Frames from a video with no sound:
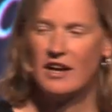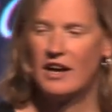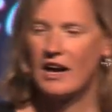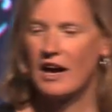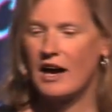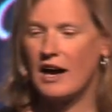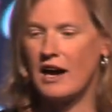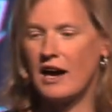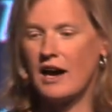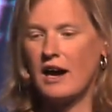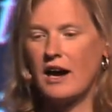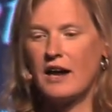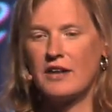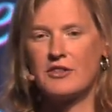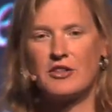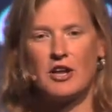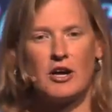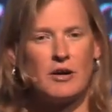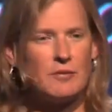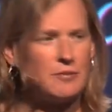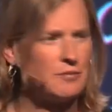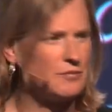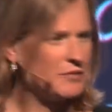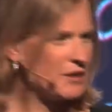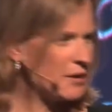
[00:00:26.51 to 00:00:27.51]
Uh,
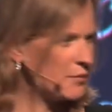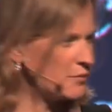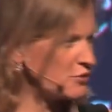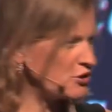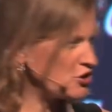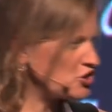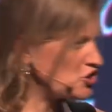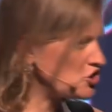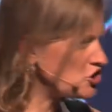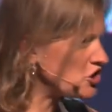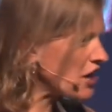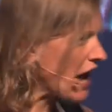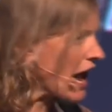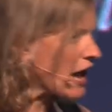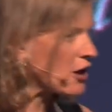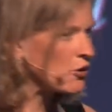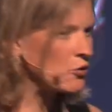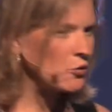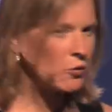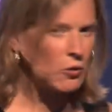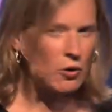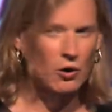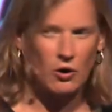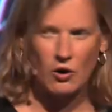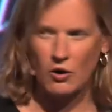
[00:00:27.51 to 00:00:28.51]
the, the
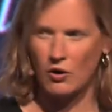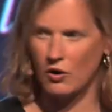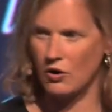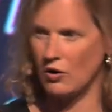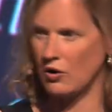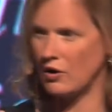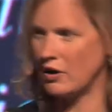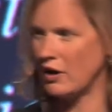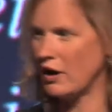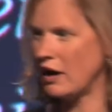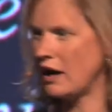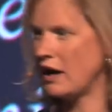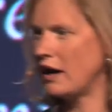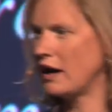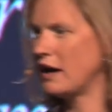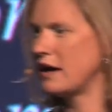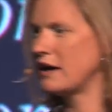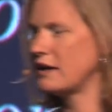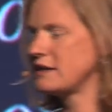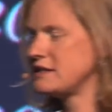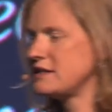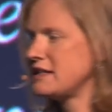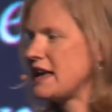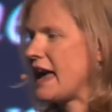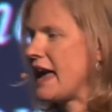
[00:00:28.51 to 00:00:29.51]
general uh,
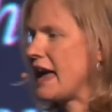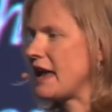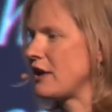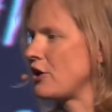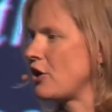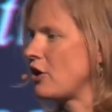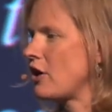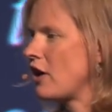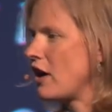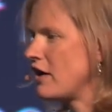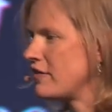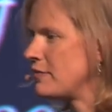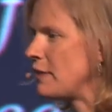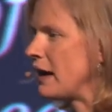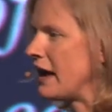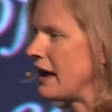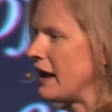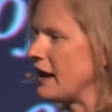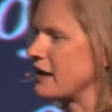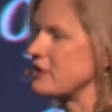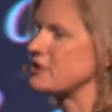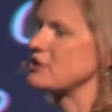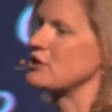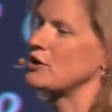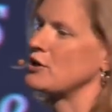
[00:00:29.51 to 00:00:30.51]
tenor of my
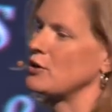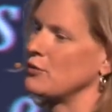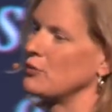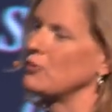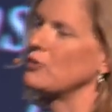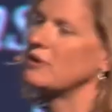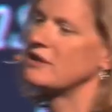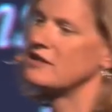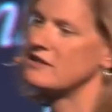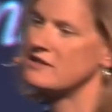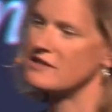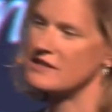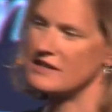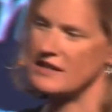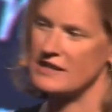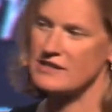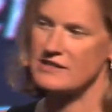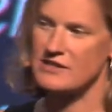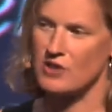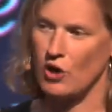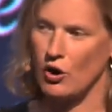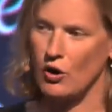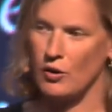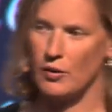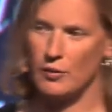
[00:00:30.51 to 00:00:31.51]
answer was it's
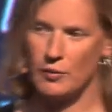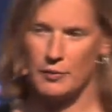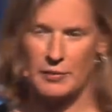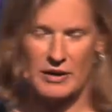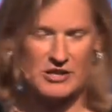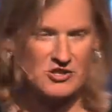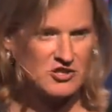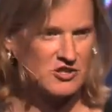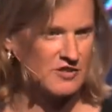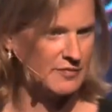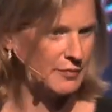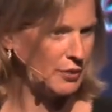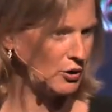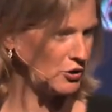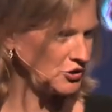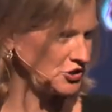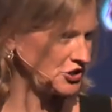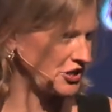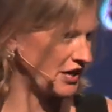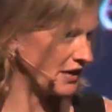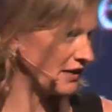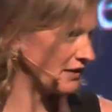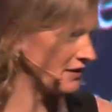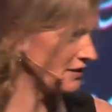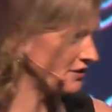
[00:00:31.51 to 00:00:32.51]
all a bunch of bullshit.